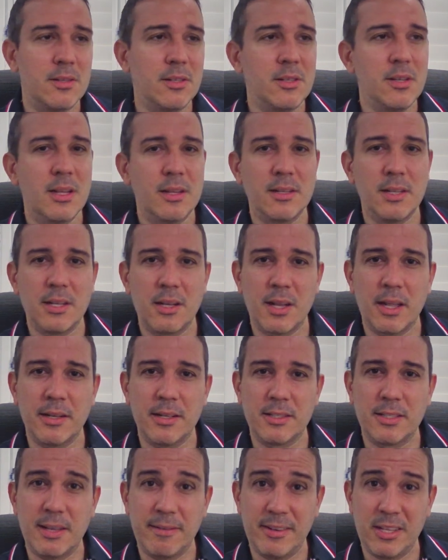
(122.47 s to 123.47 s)
a little under
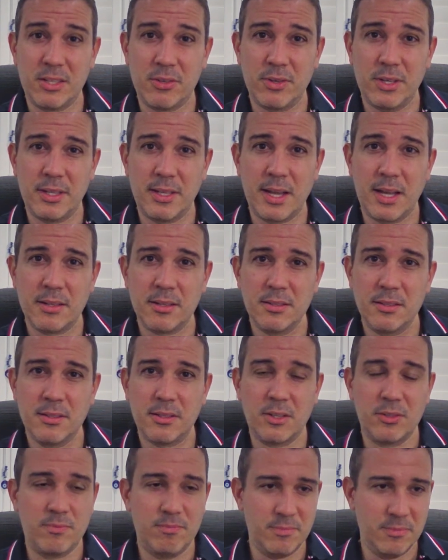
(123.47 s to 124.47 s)
73,000,
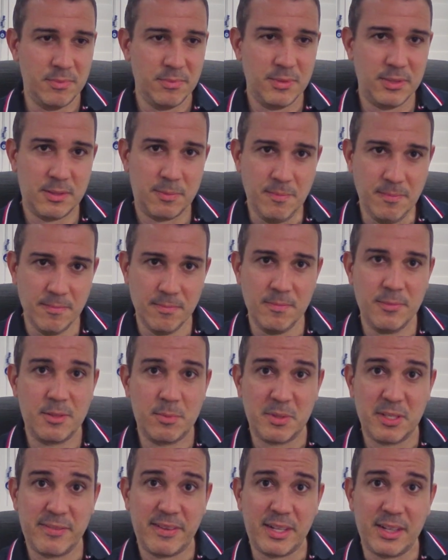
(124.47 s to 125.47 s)
so
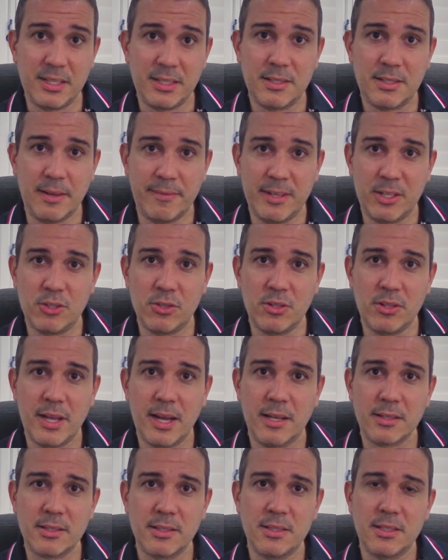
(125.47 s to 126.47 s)
specifically
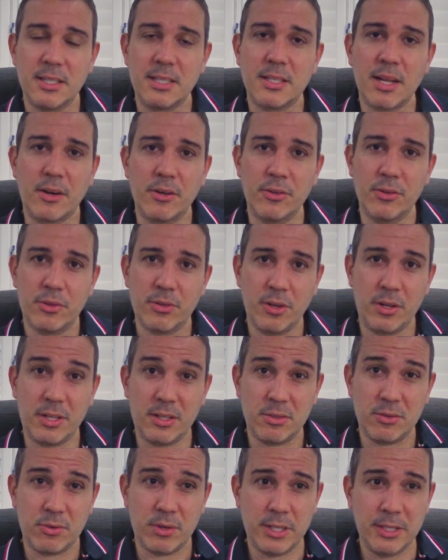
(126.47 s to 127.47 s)

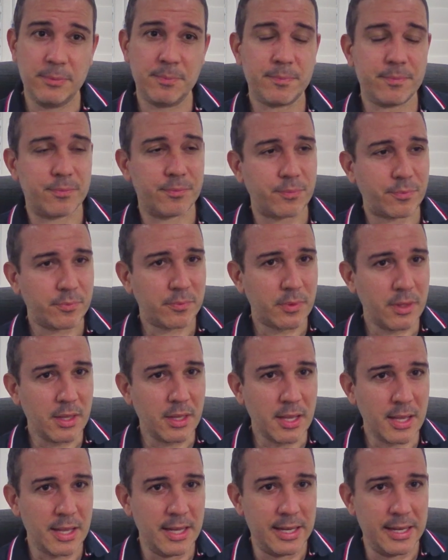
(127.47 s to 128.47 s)
72,633
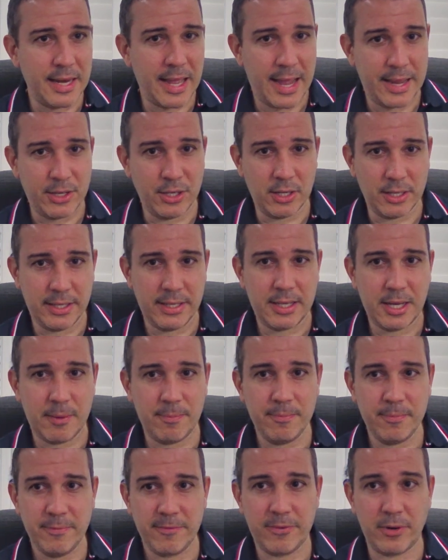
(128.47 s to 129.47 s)
in annual
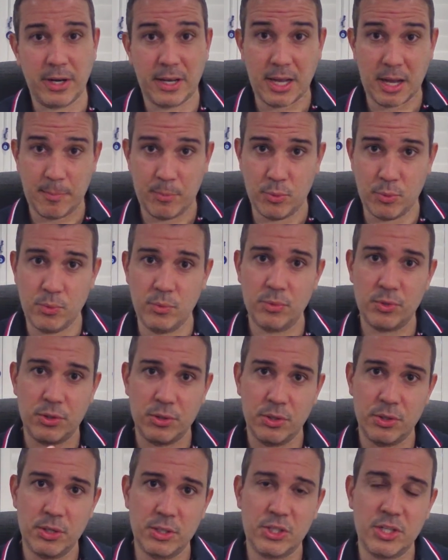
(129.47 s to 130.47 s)
income for a couple
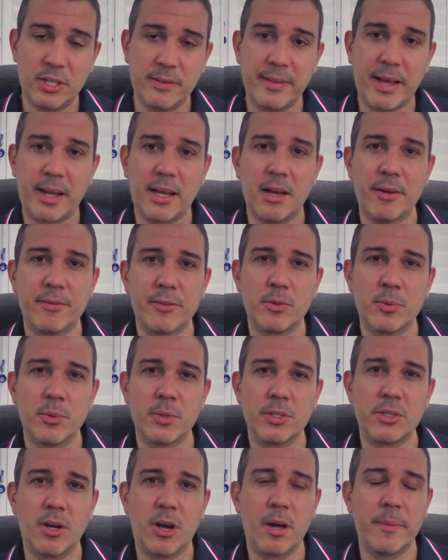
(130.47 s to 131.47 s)
to achieve that comfortable
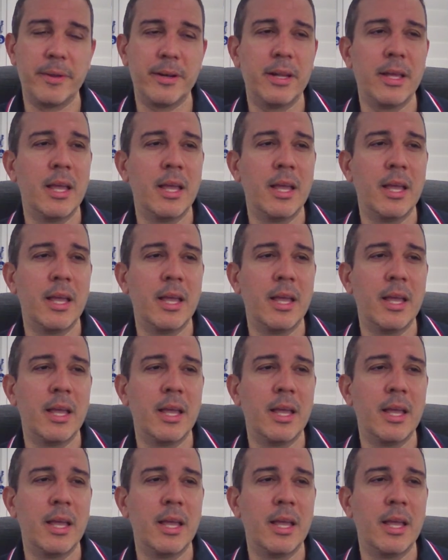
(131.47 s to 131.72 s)
retirement.